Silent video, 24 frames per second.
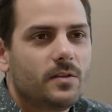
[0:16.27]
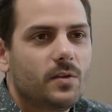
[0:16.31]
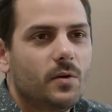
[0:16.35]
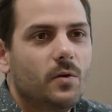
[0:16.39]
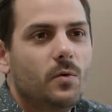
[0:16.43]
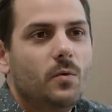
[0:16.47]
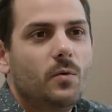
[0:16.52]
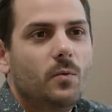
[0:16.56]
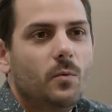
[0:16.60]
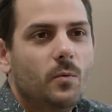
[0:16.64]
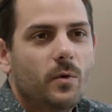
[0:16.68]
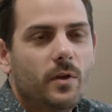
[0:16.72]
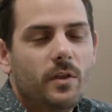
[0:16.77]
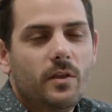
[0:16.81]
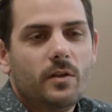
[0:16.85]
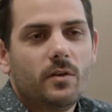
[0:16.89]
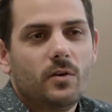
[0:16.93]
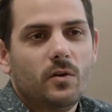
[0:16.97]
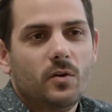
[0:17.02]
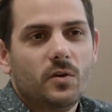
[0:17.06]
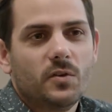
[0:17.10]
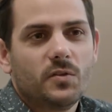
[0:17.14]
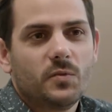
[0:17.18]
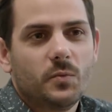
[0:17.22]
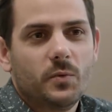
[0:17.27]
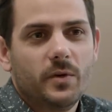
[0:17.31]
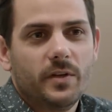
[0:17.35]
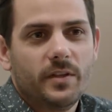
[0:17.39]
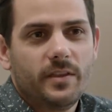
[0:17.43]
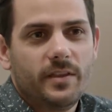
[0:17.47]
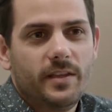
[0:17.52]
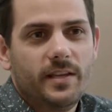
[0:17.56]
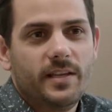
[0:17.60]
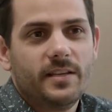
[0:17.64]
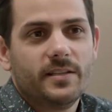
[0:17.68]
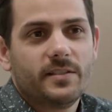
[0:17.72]
So one of the goals
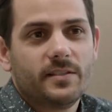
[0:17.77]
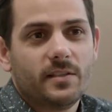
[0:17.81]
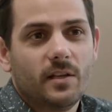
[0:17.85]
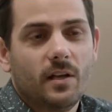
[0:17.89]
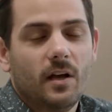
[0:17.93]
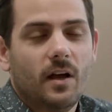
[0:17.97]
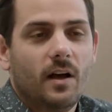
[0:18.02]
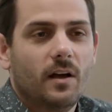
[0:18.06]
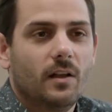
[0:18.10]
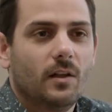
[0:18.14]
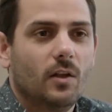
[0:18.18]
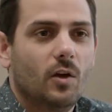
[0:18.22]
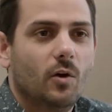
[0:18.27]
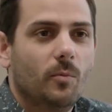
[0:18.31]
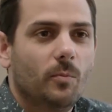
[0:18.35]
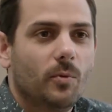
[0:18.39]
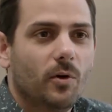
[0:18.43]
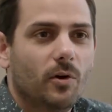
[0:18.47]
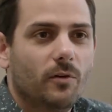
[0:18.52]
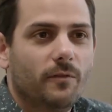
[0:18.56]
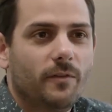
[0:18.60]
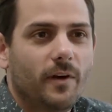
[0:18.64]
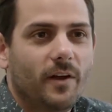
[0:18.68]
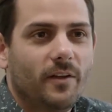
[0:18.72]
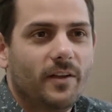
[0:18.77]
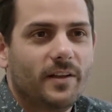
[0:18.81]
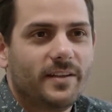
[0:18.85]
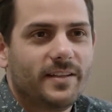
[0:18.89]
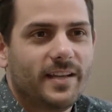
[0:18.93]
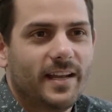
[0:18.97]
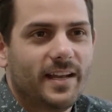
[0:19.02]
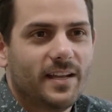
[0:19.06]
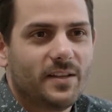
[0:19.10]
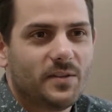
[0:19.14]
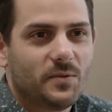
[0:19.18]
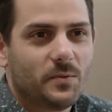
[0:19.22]
with these low-profile
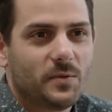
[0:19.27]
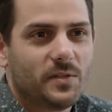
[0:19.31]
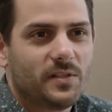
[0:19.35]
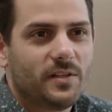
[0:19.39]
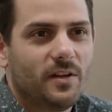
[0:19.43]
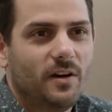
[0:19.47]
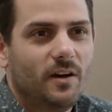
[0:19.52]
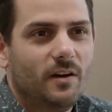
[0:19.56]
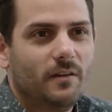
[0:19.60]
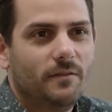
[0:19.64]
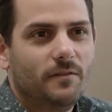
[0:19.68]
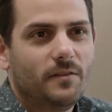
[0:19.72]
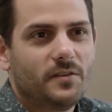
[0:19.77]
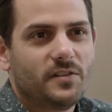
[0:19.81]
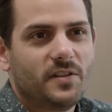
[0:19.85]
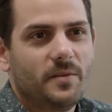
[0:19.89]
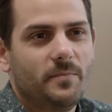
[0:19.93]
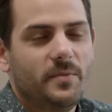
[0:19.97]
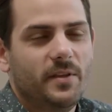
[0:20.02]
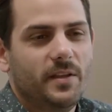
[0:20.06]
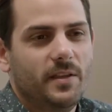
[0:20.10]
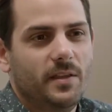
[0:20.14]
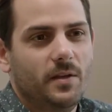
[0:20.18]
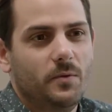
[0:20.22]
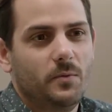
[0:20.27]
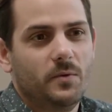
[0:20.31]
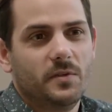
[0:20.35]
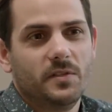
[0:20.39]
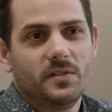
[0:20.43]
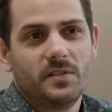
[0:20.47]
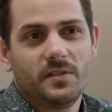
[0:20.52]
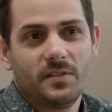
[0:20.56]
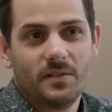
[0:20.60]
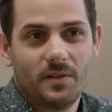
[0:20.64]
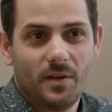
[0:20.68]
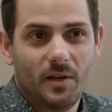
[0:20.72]
antennas was to offer something that
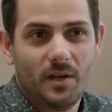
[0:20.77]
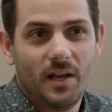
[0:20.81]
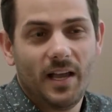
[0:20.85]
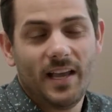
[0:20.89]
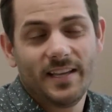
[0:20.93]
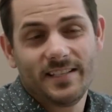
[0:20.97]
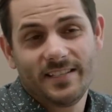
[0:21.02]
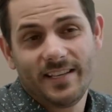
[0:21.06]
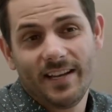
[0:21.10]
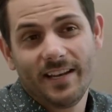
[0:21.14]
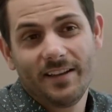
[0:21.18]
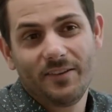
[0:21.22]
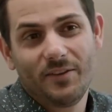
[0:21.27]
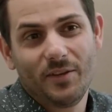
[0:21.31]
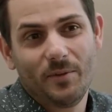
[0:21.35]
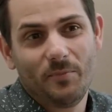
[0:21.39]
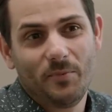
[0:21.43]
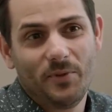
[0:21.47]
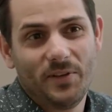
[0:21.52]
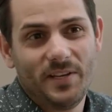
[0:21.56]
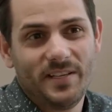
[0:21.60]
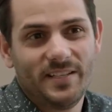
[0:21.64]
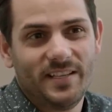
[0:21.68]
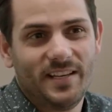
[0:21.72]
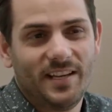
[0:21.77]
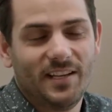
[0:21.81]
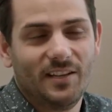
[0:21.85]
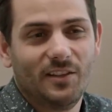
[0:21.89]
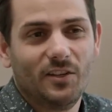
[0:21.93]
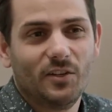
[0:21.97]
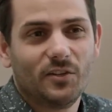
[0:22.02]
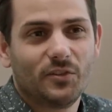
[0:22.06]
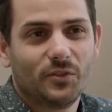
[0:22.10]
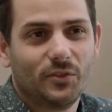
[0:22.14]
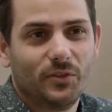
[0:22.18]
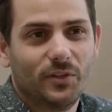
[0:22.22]
was aesthetically pleasing
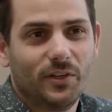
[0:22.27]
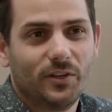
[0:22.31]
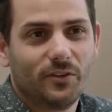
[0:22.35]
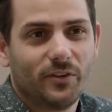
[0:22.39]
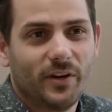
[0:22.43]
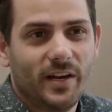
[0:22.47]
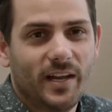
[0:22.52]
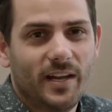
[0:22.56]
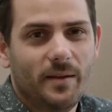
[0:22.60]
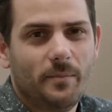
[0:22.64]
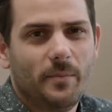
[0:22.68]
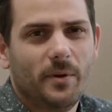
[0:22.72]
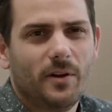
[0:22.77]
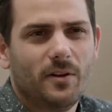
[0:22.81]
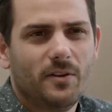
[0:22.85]
and looked really great,